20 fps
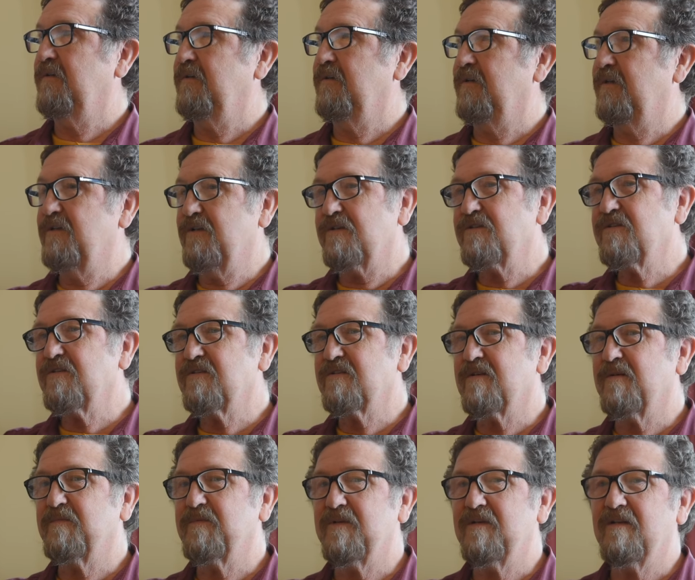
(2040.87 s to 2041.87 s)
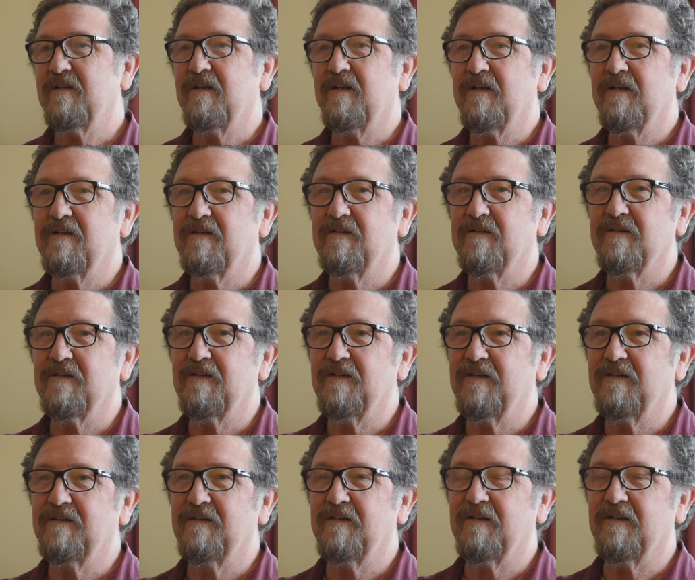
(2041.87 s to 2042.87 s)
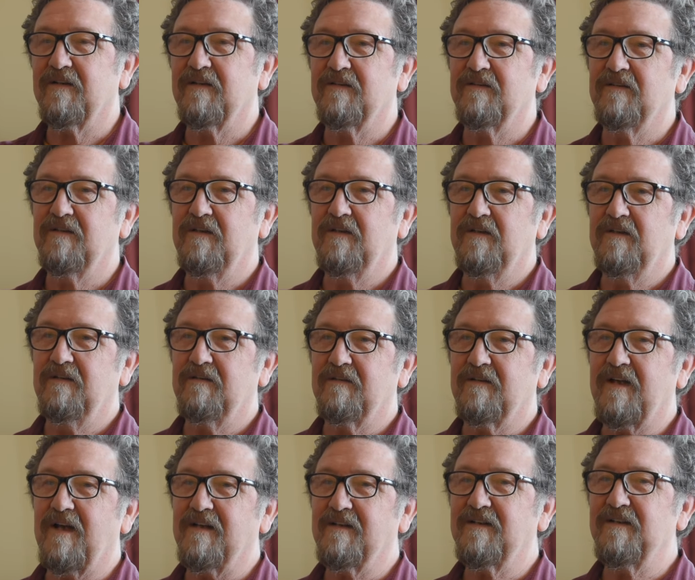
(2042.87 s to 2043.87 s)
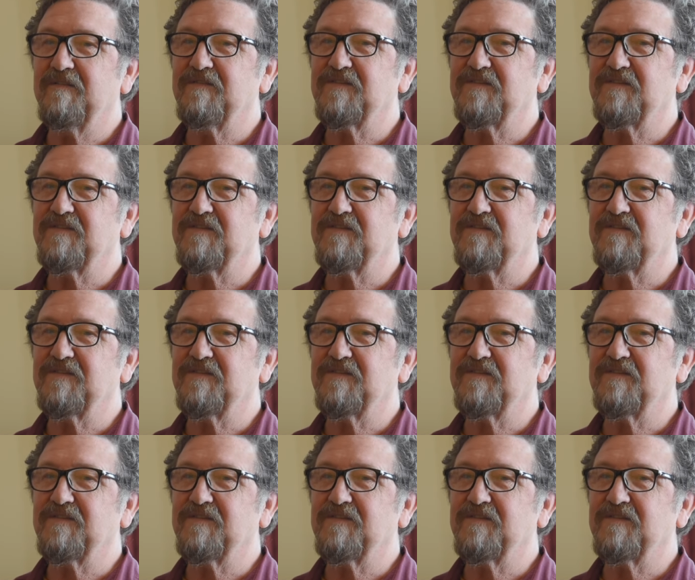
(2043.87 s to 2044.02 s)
And this is something that in cognitive